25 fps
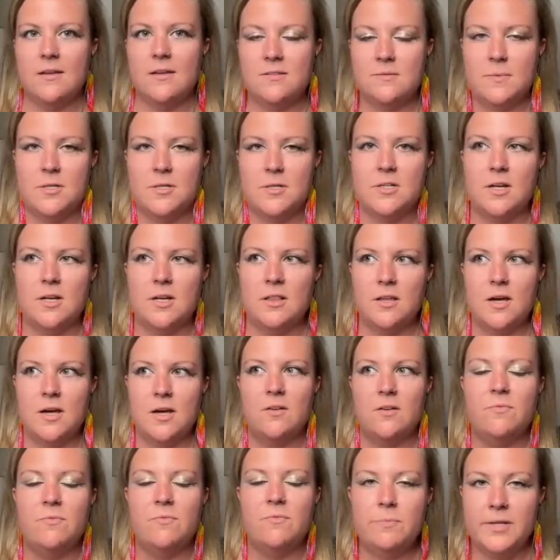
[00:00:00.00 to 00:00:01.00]
especially a lot
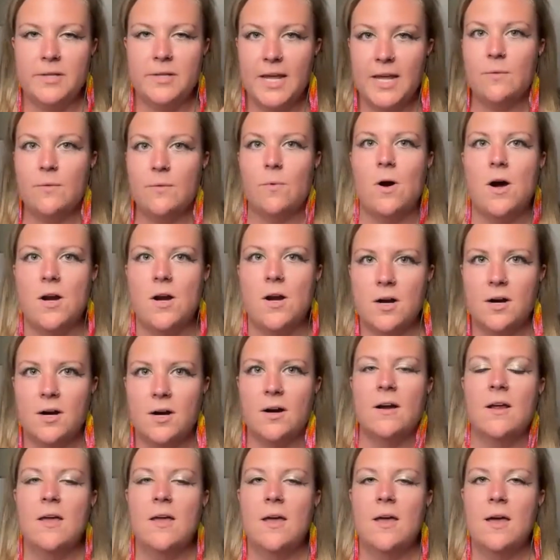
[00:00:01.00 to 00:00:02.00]
of plain
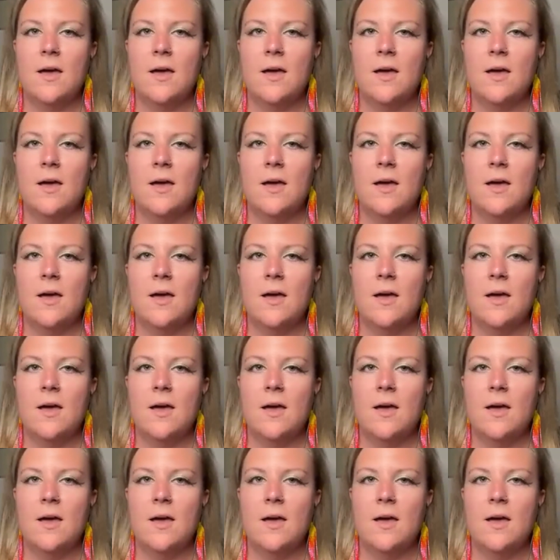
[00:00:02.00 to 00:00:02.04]
water